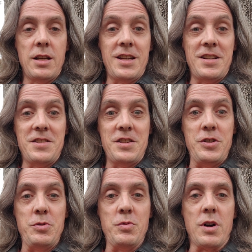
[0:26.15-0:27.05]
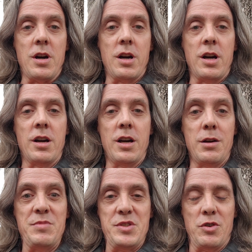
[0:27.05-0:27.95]
is you are
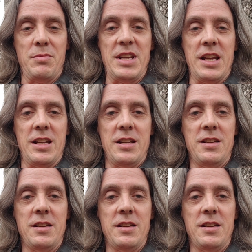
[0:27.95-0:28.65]
absorbing it.